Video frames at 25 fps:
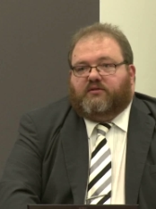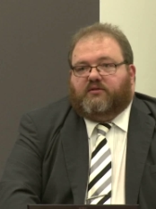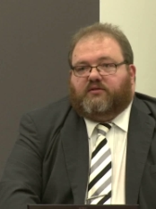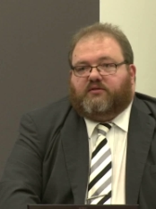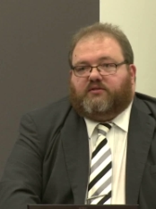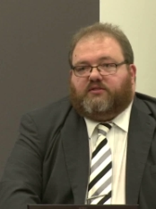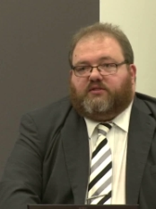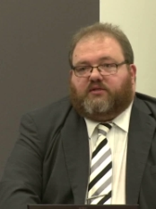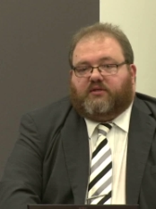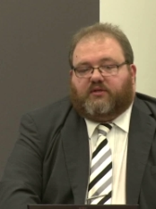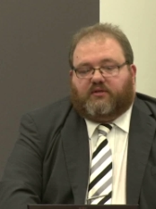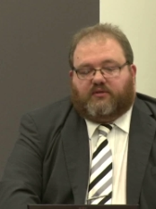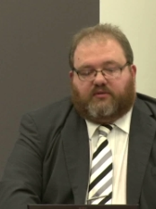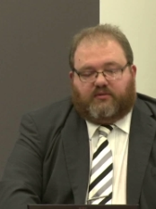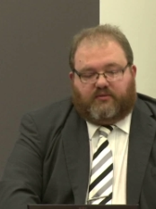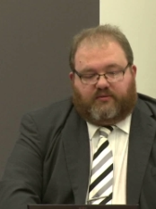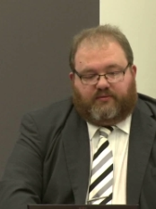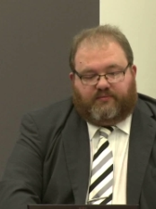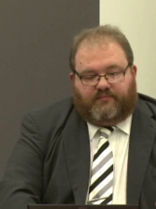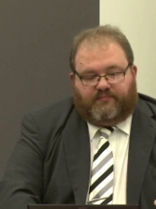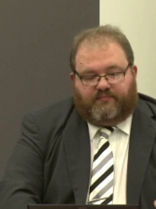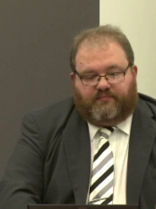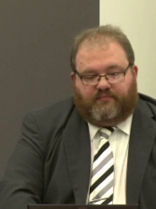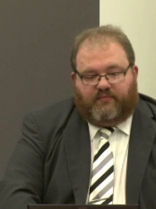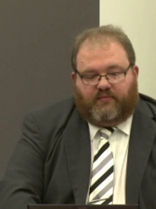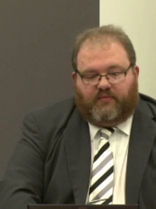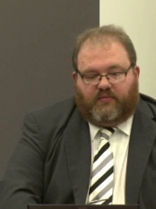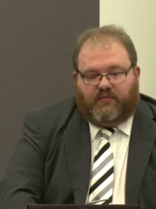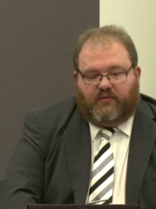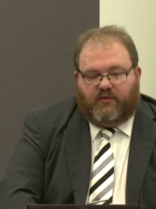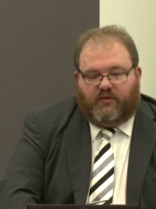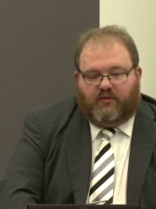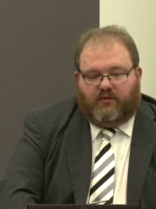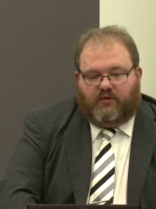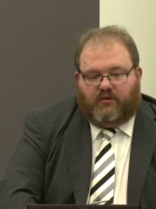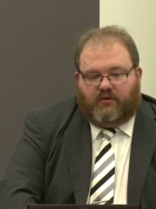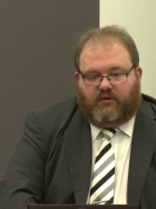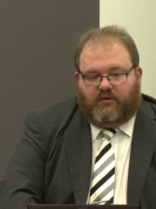So
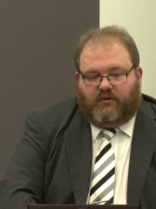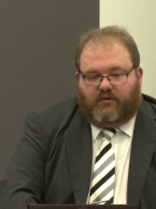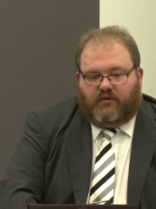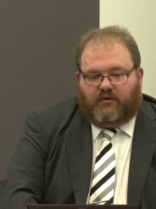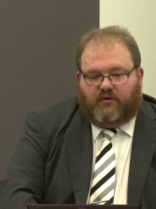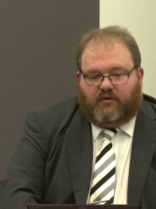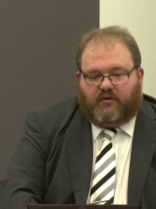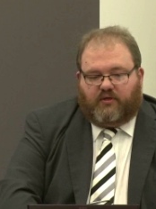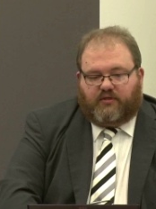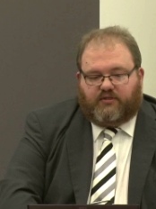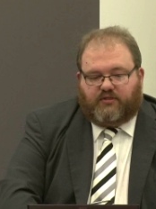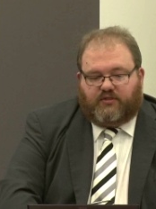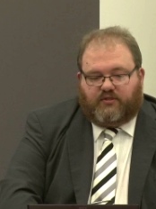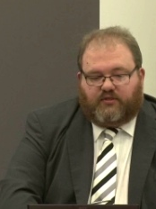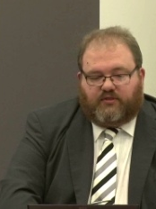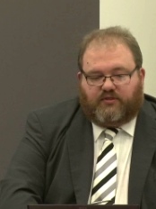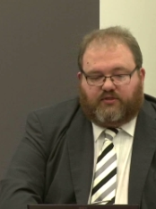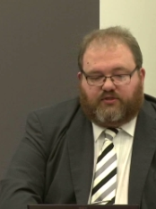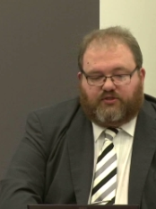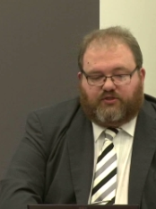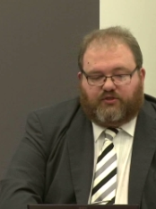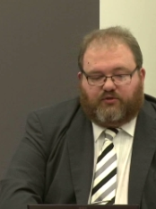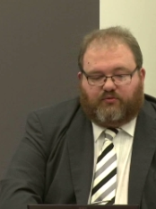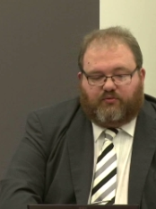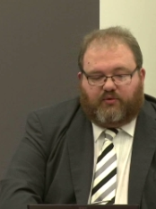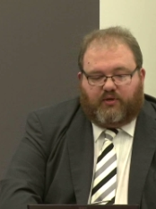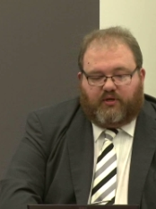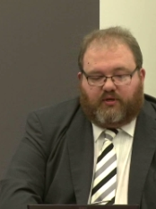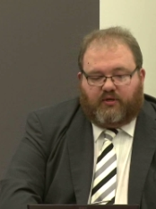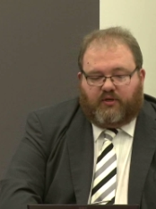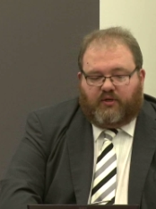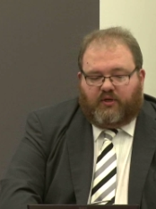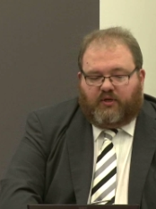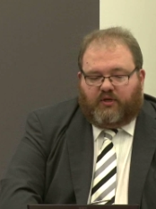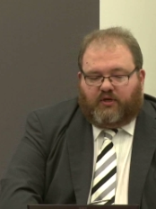that's an additional one.